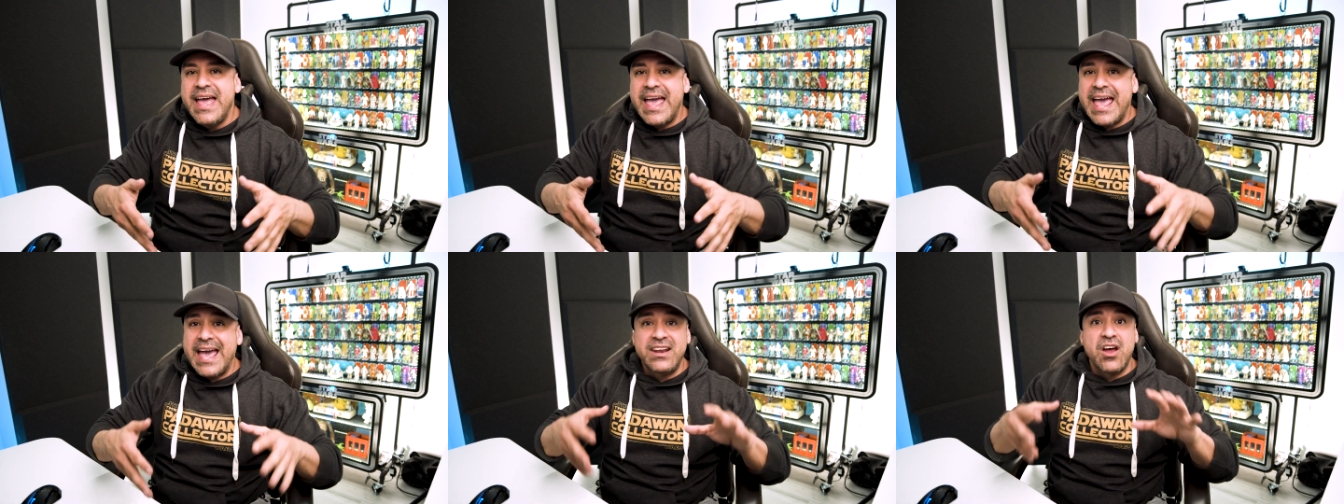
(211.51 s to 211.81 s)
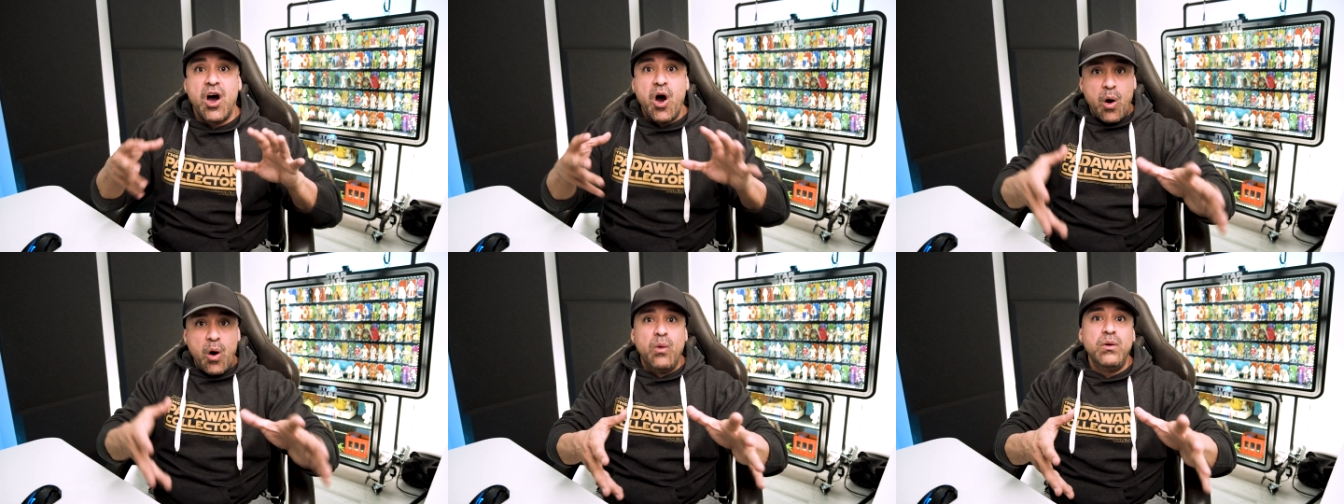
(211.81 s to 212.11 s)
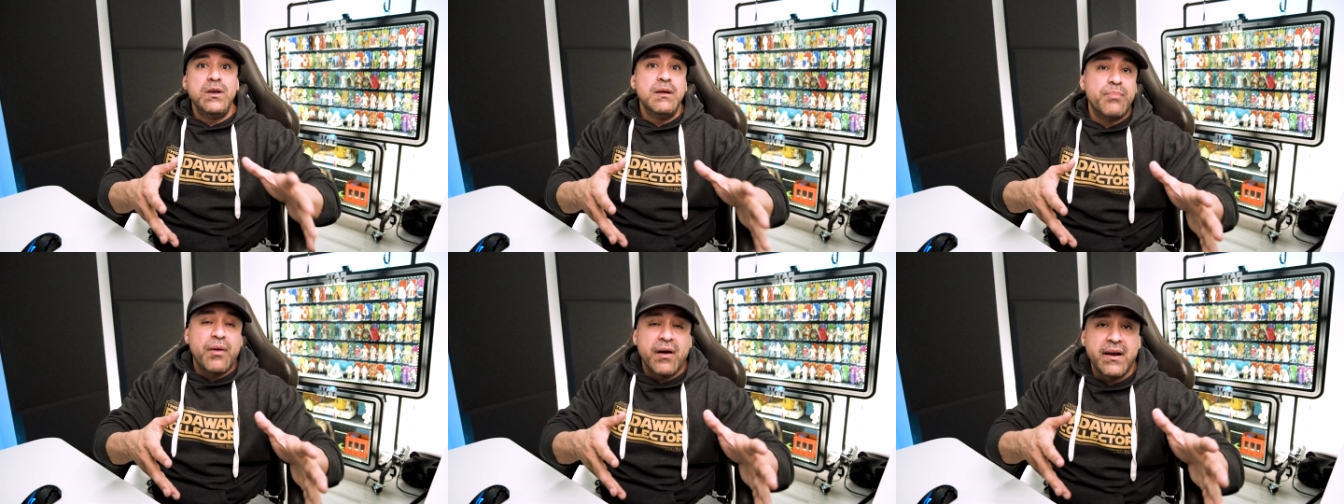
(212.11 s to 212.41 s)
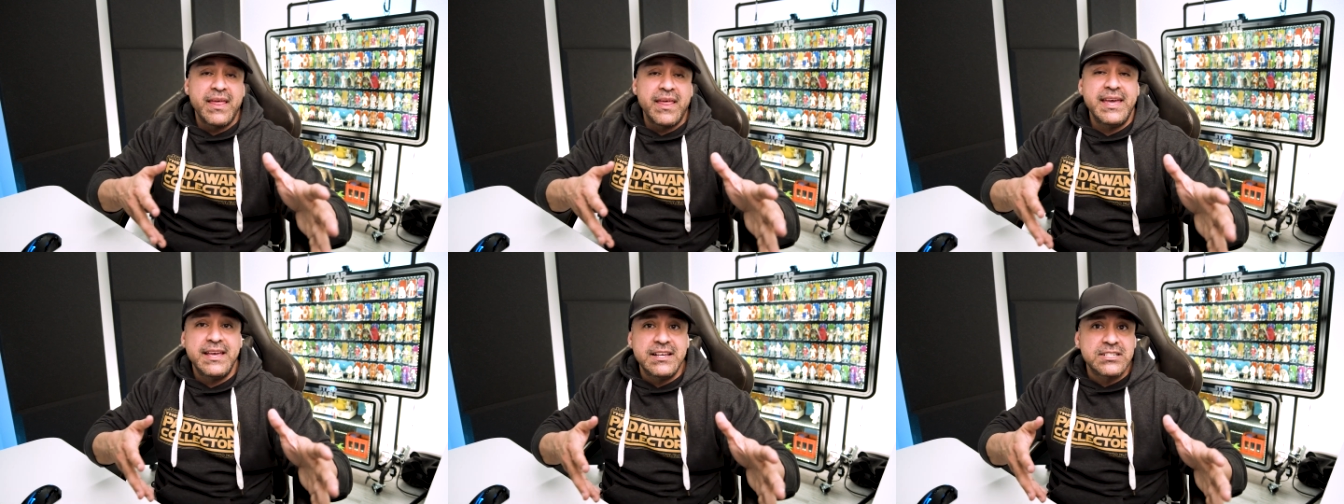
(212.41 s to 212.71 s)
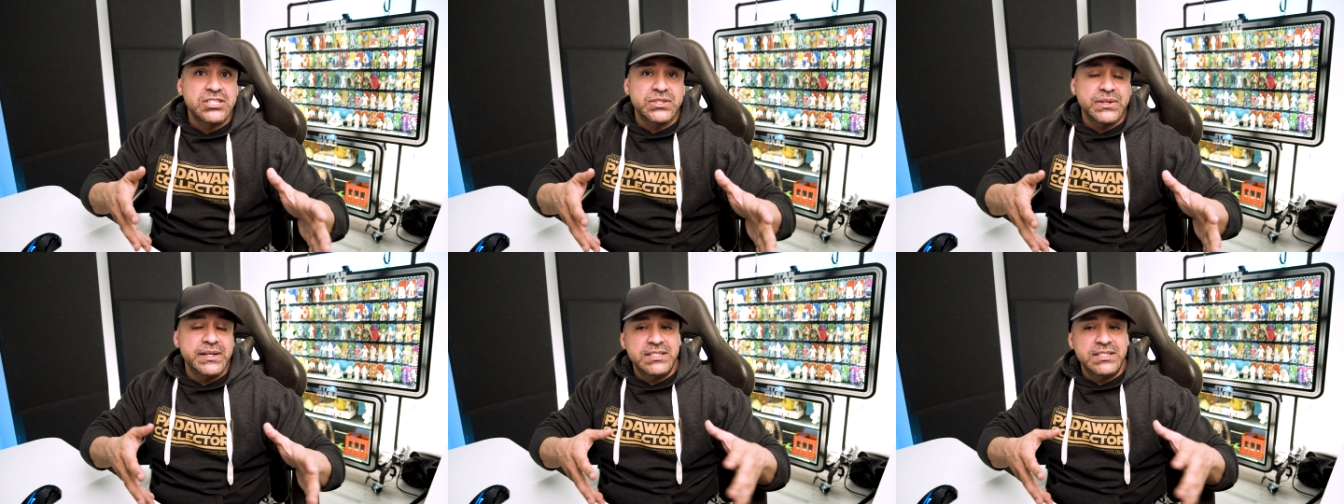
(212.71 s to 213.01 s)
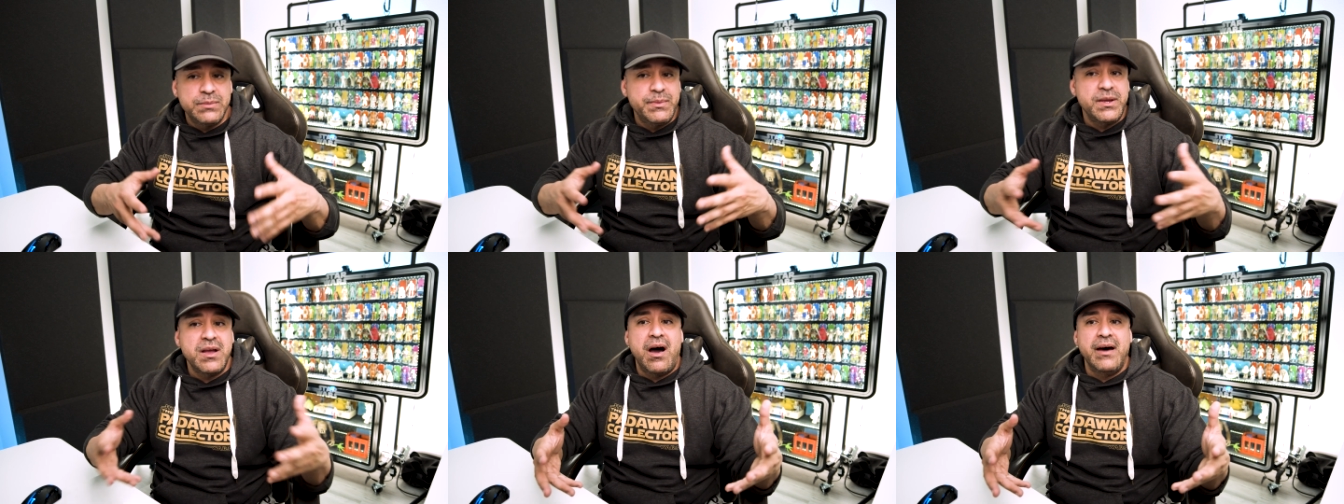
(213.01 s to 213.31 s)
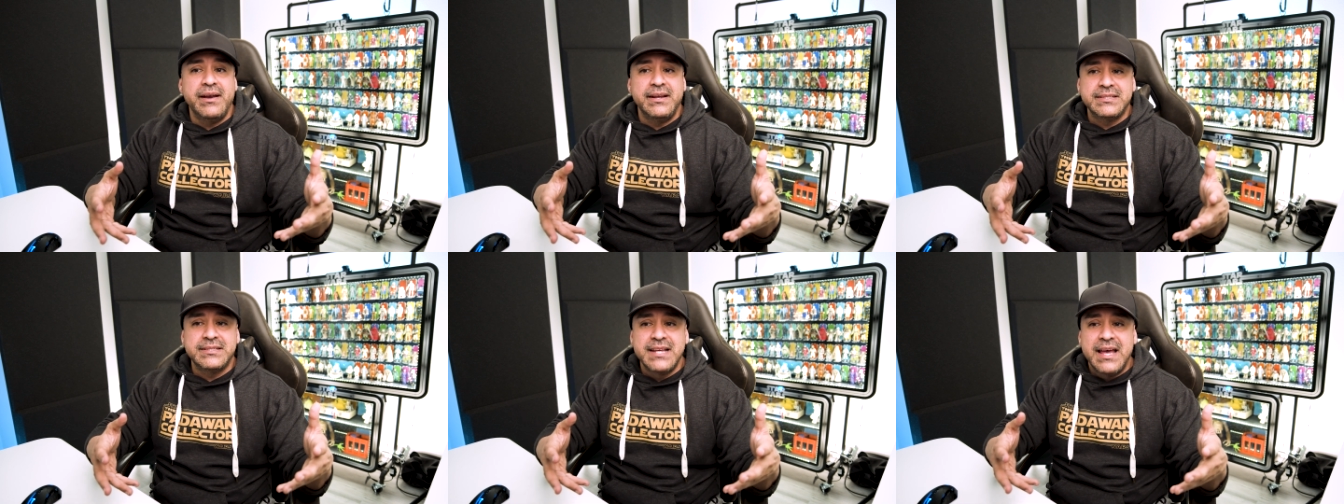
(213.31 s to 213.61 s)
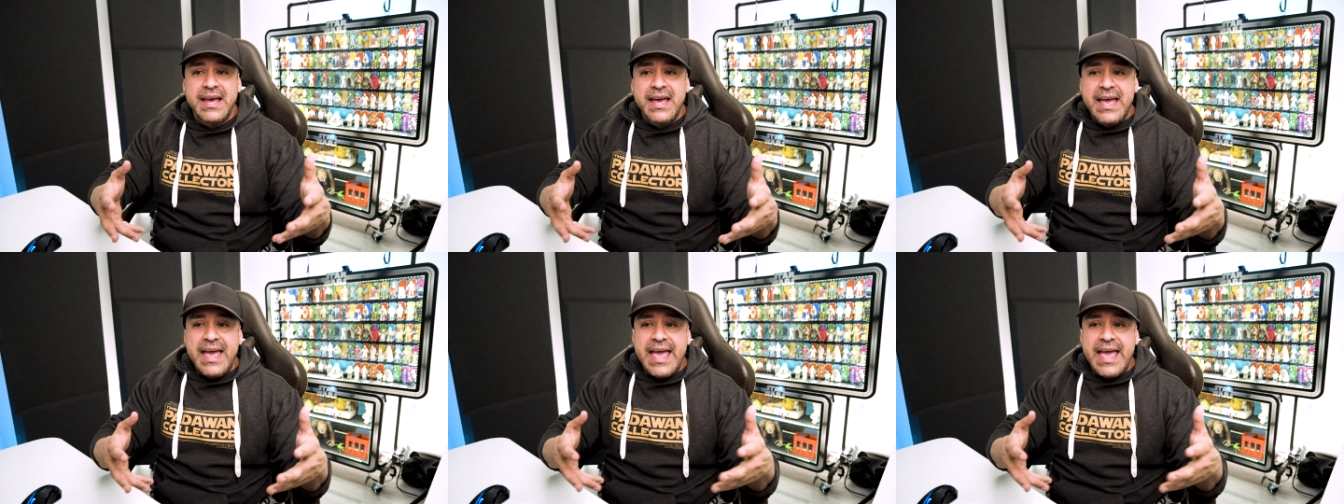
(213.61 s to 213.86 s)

and own part of that history, to be honest.